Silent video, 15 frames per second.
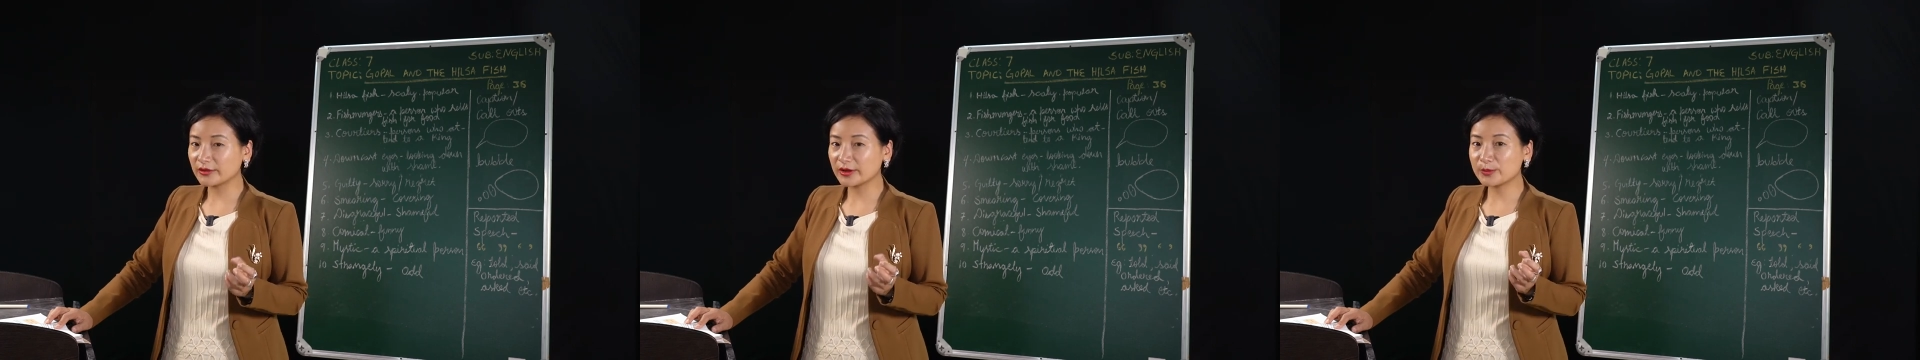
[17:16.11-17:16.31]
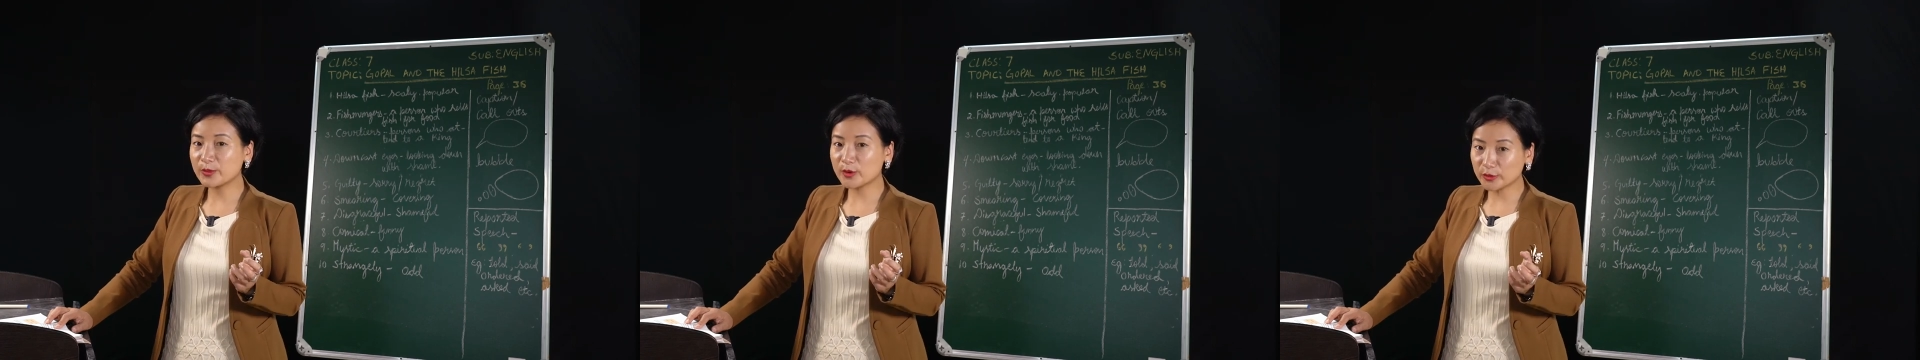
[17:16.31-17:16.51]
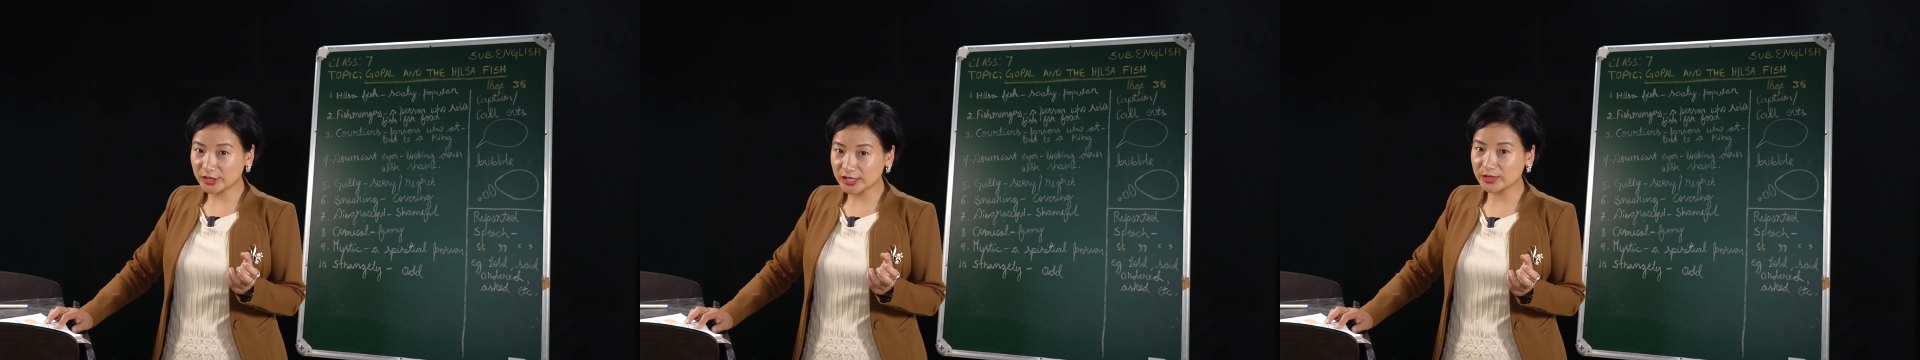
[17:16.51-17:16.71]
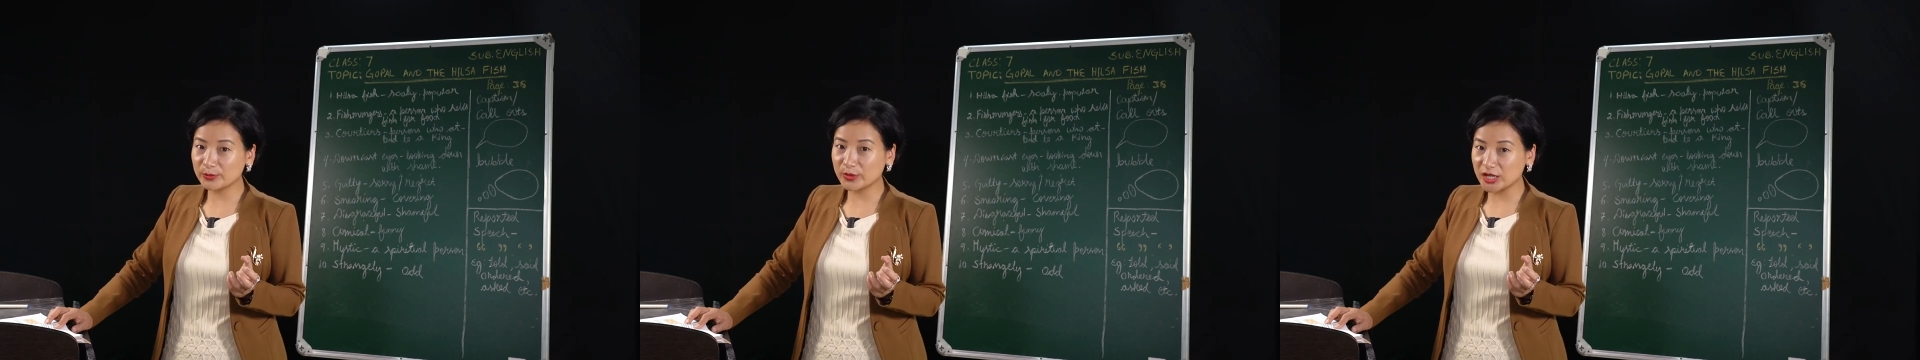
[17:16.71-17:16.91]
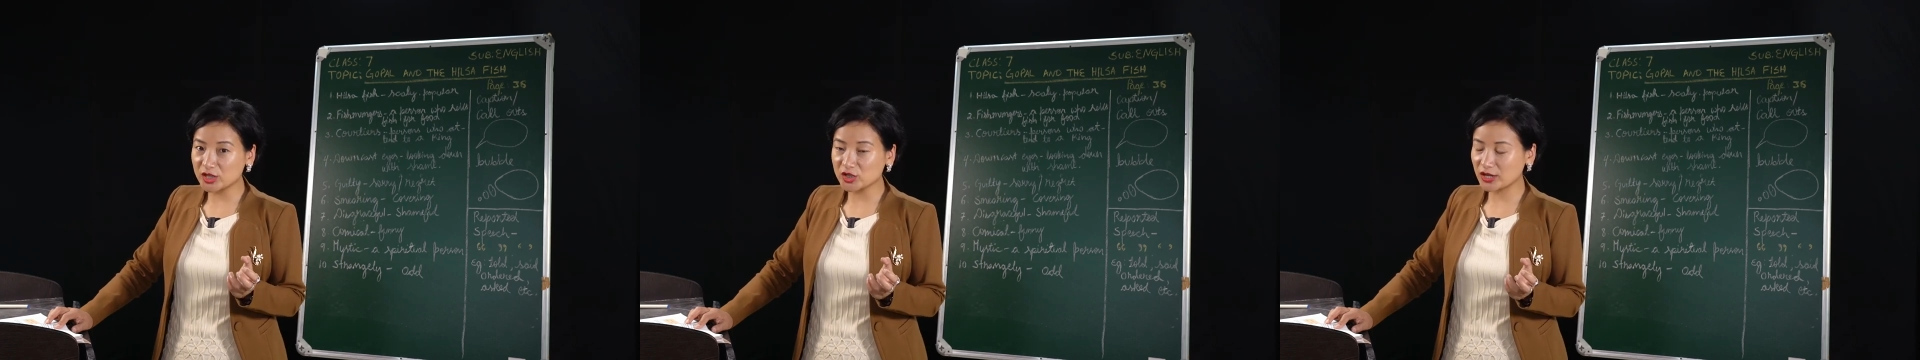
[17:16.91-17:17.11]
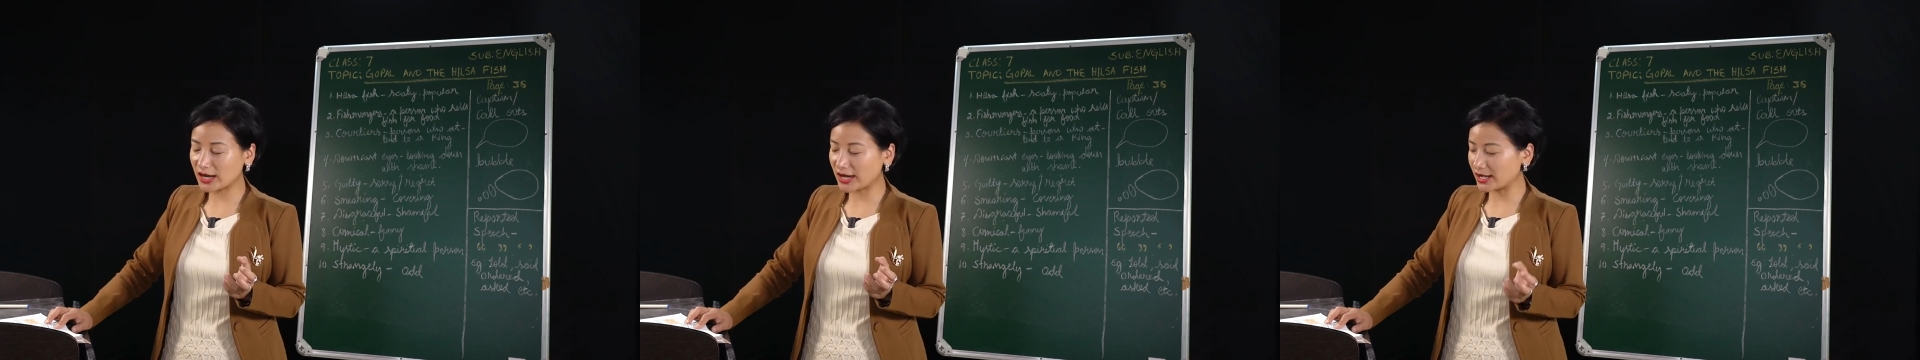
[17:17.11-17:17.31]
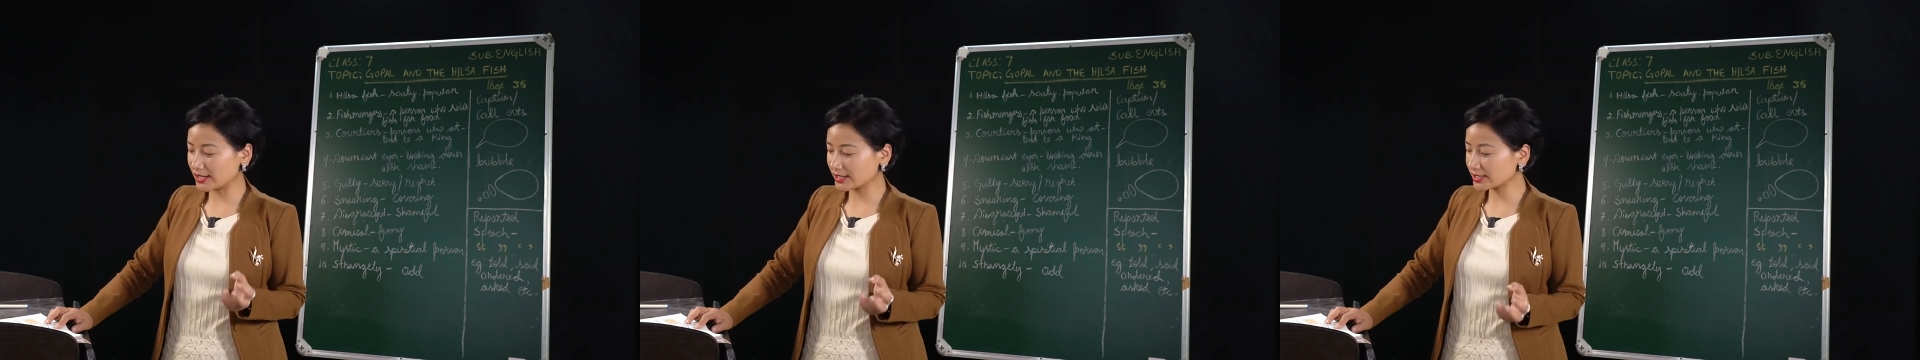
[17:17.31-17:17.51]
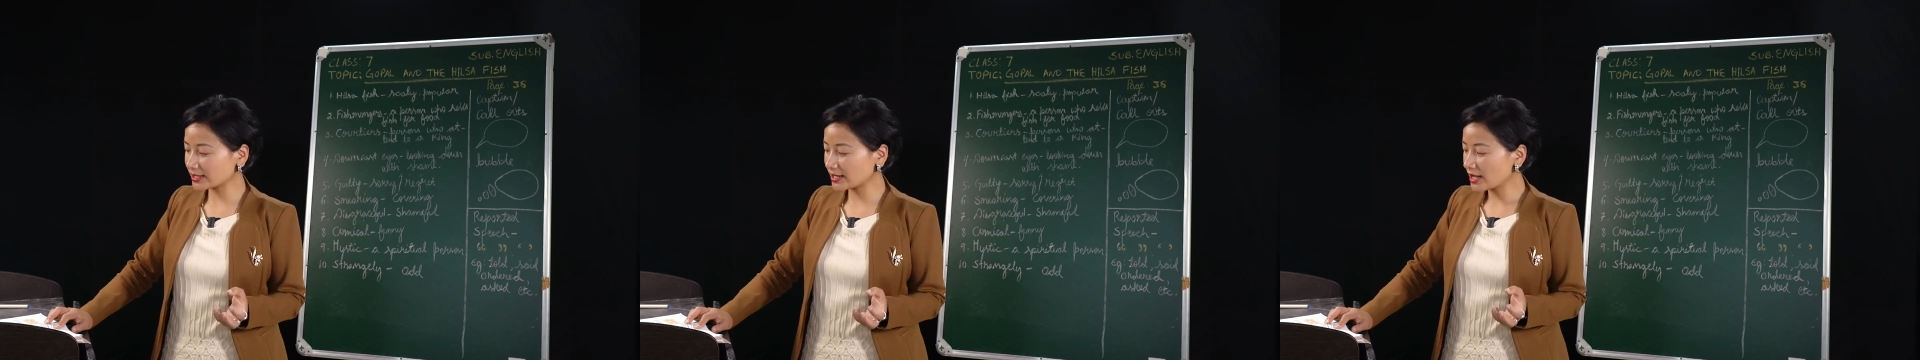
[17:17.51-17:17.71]
reported speech
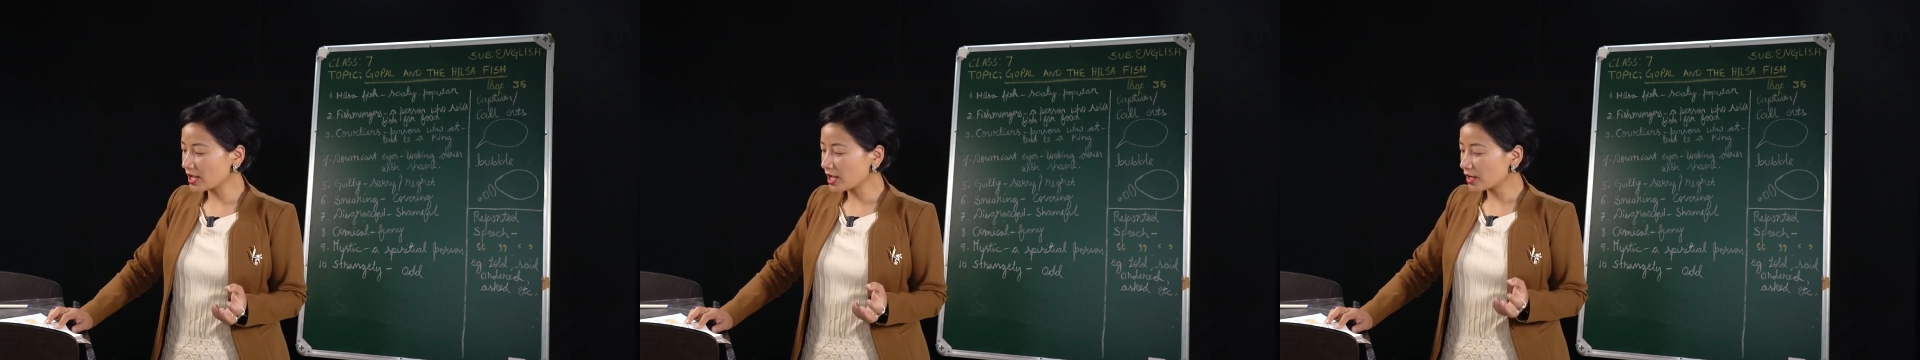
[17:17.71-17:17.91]
asked.